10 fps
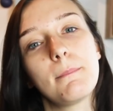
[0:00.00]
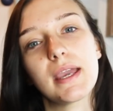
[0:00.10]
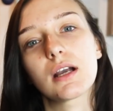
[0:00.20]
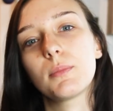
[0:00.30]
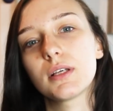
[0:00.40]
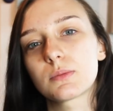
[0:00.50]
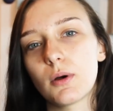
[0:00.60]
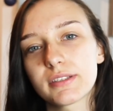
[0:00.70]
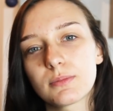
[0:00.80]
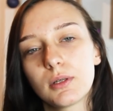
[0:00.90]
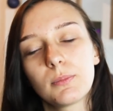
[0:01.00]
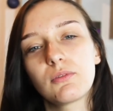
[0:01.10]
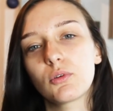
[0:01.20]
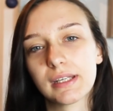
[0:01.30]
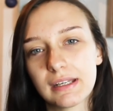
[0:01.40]
makeup as possible, but
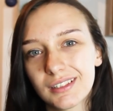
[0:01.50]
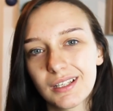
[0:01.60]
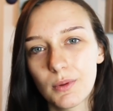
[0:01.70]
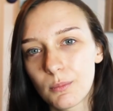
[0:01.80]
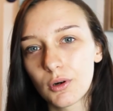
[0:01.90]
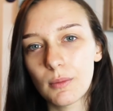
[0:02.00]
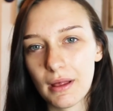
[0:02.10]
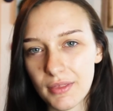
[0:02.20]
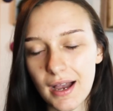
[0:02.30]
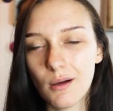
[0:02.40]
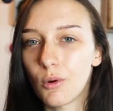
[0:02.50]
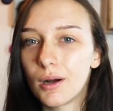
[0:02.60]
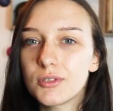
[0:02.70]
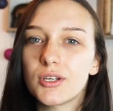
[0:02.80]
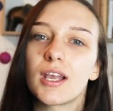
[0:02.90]
if you want to hear a little bit more about that and what
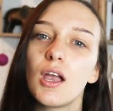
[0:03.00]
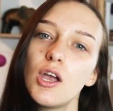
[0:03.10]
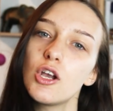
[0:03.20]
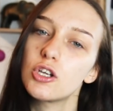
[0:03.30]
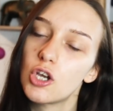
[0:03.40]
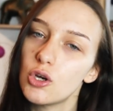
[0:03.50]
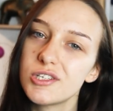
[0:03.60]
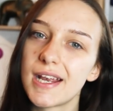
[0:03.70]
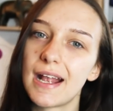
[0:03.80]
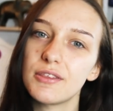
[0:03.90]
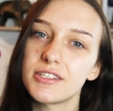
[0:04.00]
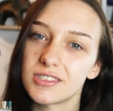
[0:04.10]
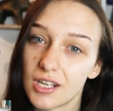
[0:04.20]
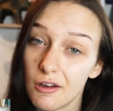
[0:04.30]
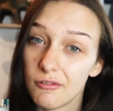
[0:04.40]
I'm doing, go check out the
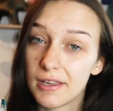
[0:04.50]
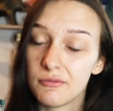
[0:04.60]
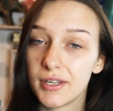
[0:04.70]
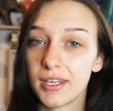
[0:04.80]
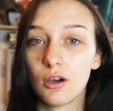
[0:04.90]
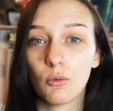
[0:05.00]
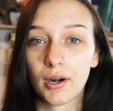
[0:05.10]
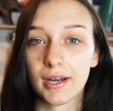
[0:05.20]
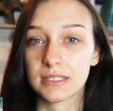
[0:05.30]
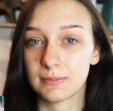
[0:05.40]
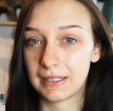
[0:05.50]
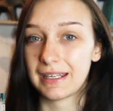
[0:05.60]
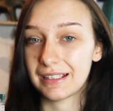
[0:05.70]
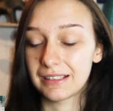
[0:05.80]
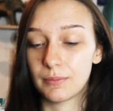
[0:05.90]
Starfire video where I explain
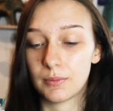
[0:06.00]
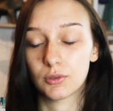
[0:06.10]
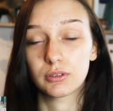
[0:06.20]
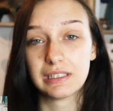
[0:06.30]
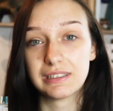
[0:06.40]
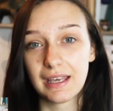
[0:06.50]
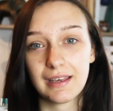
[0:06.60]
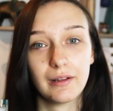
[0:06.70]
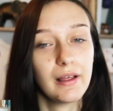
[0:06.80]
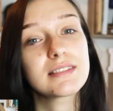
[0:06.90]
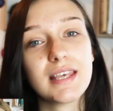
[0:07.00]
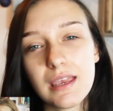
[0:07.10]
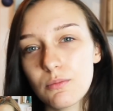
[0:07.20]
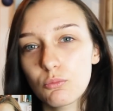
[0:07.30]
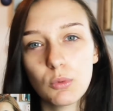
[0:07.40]
it in a little bit more detail.
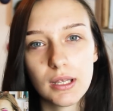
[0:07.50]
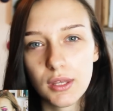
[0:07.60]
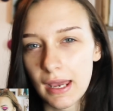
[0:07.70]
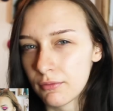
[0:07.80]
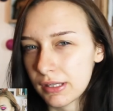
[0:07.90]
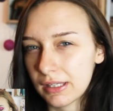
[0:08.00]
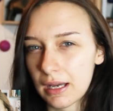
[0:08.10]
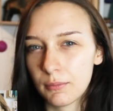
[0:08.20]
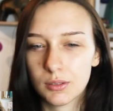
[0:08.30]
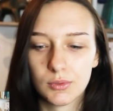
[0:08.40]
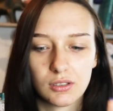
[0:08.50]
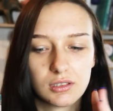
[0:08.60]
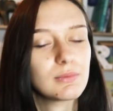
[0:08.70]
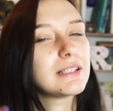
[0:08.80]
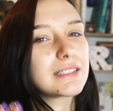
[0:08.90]
Same with everything that I'm going to be doing
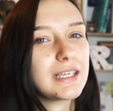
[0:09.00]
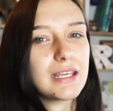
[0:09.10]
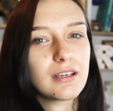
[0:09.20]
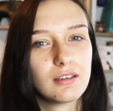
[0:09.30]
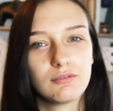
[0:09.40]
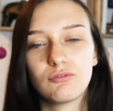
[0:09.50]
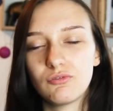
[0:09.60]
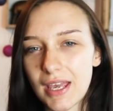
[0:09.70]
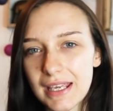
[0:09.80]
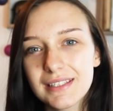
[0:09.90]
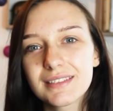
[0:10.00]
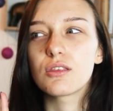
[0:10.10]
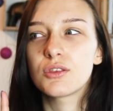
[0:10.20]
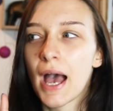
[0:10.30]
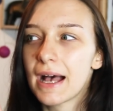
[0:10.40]
to my skin and face.
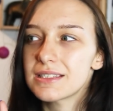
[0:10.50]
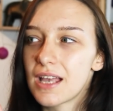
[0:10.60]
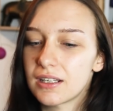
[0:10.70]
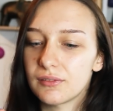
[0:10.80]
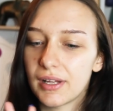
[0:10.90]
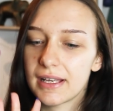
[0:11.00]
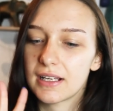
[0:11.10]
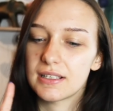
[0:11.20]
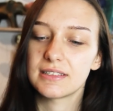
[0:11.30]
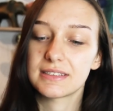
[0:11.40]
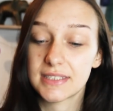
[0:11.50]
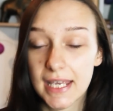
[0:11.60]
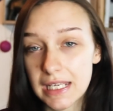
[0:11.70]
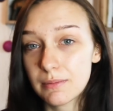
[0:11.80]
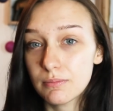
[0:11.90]
That's kind of like
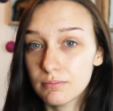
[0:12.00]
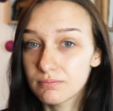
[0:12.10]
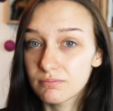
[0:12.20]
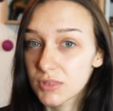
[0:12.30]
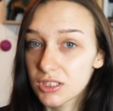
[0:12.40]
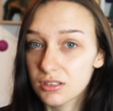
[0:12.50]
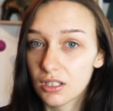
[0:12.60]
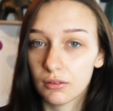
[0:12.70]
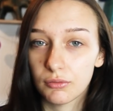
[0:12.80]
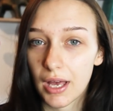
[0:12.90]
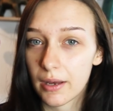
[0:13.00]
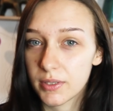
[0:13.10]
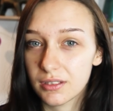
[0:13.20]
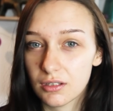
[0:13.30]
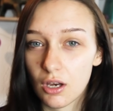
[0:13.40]
same stuff that I've
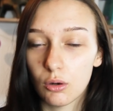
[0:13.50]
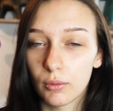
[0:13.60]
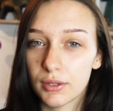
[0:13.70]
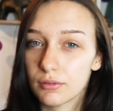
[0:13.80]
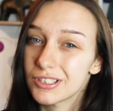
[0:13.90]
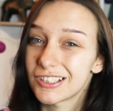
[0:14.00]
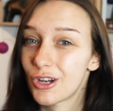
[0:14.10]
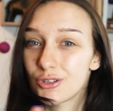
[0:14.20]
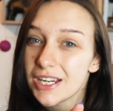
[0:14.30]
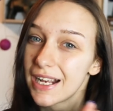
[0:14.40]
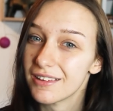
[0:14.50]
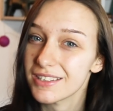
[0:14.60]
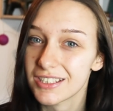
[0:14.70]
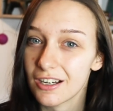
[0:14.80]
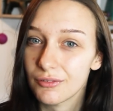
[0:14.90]
been doing the whole way through, so go check out the
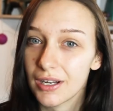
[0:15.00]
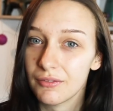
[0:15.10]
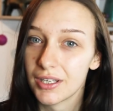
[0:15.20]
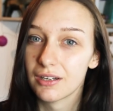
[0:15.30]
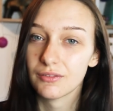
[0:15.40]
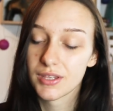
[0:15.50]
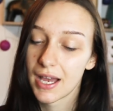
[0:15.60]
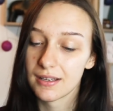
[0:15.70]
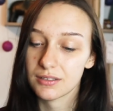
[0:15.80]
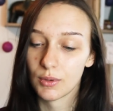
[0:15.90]
Starfire video for that as